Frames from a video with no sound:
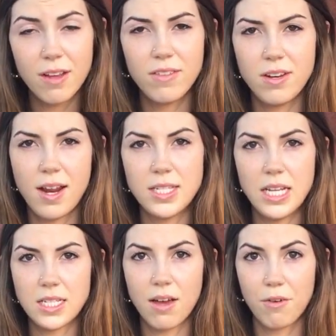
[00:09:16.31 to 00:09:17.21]
of the United
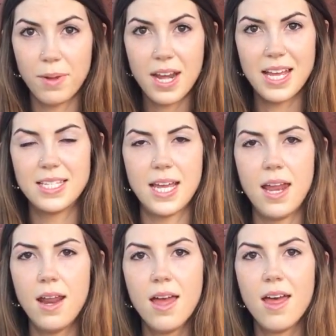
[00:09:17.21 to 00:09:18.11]
States government, has
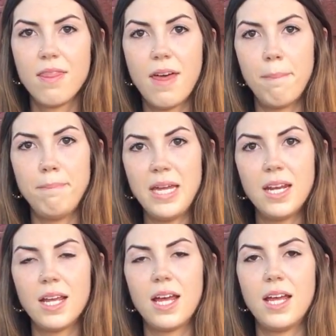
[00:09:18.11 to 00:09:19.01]
said that meat,